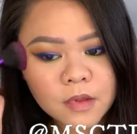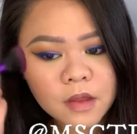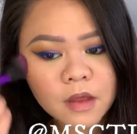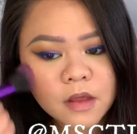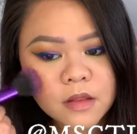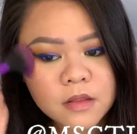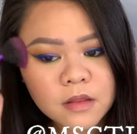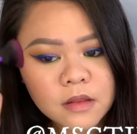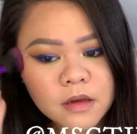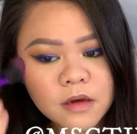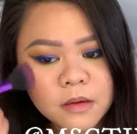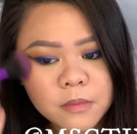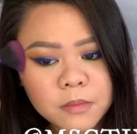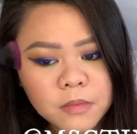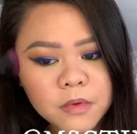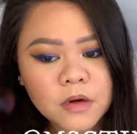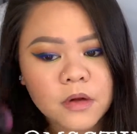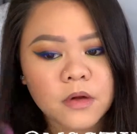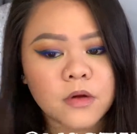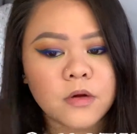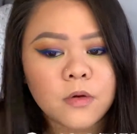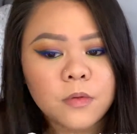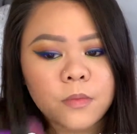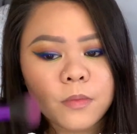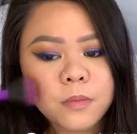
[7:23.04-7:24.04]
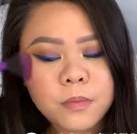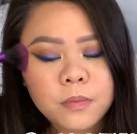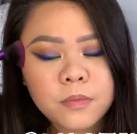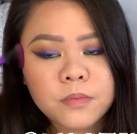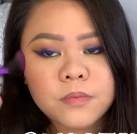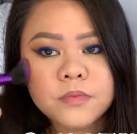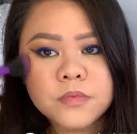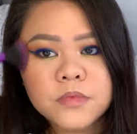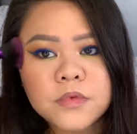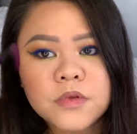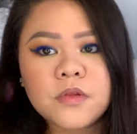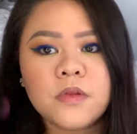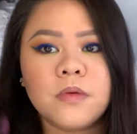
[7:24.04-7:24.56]
And then I'm gonna go
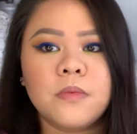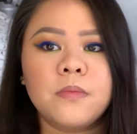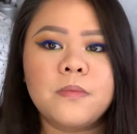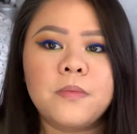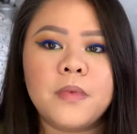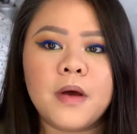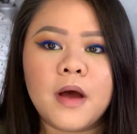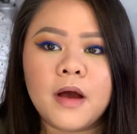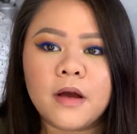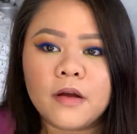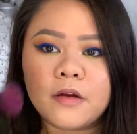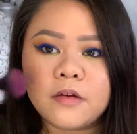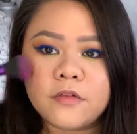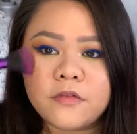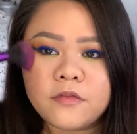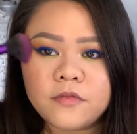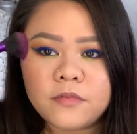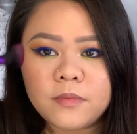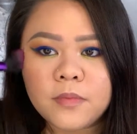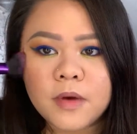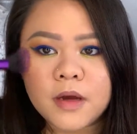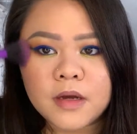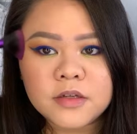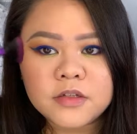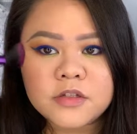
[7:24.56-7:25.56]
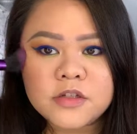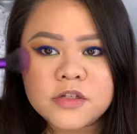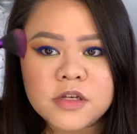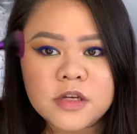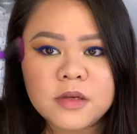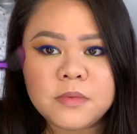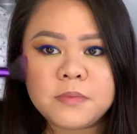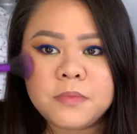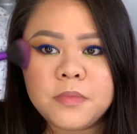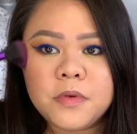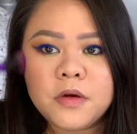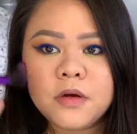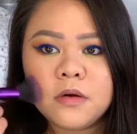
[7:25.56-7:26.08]
to the back of my
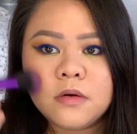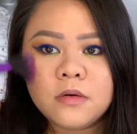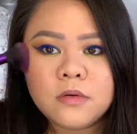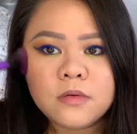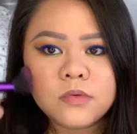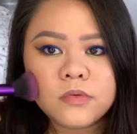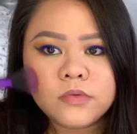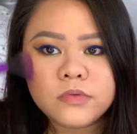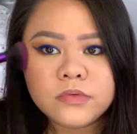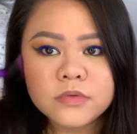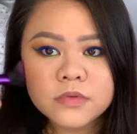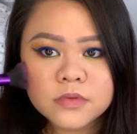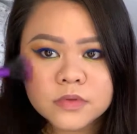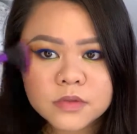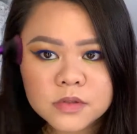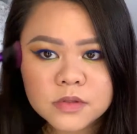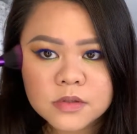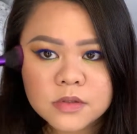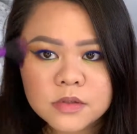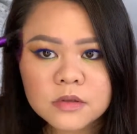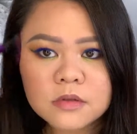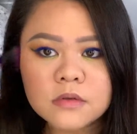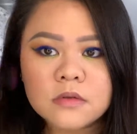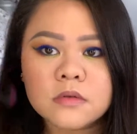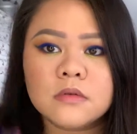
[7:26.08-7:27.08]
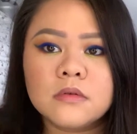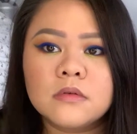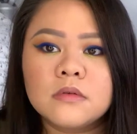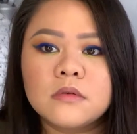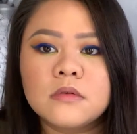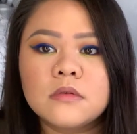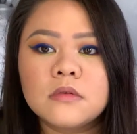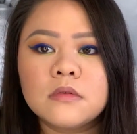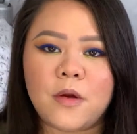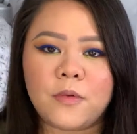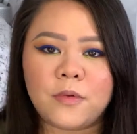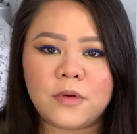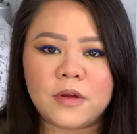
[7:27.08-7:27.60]
cheekbones.
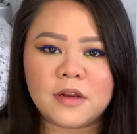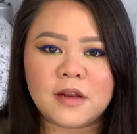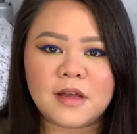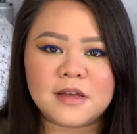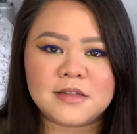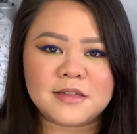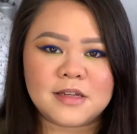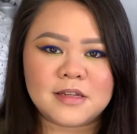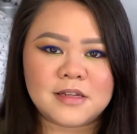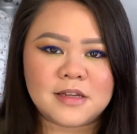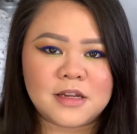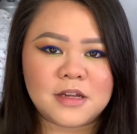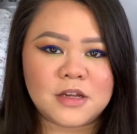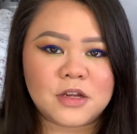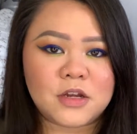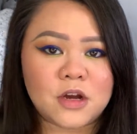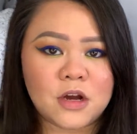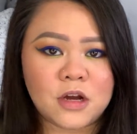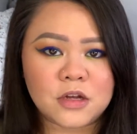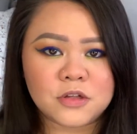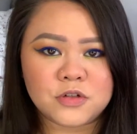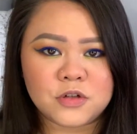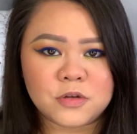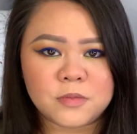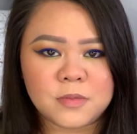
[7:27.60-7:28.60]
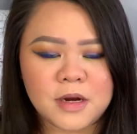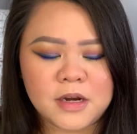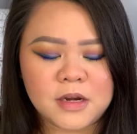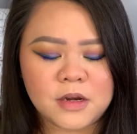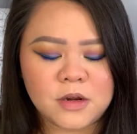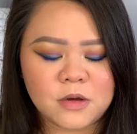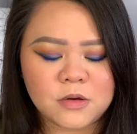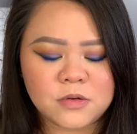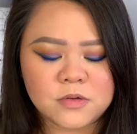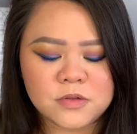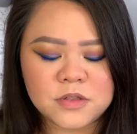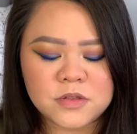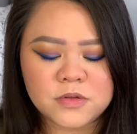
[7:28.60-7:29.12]
I realized I didn't contour my
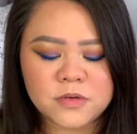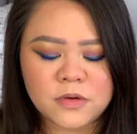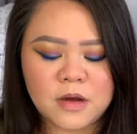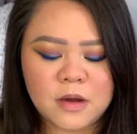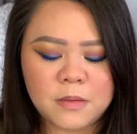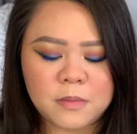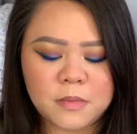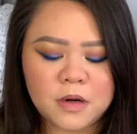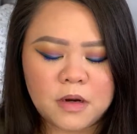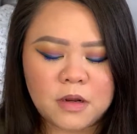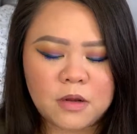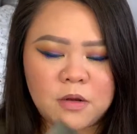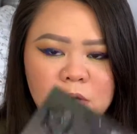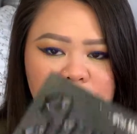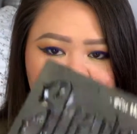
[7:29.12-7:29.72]
nose, so I'm gonna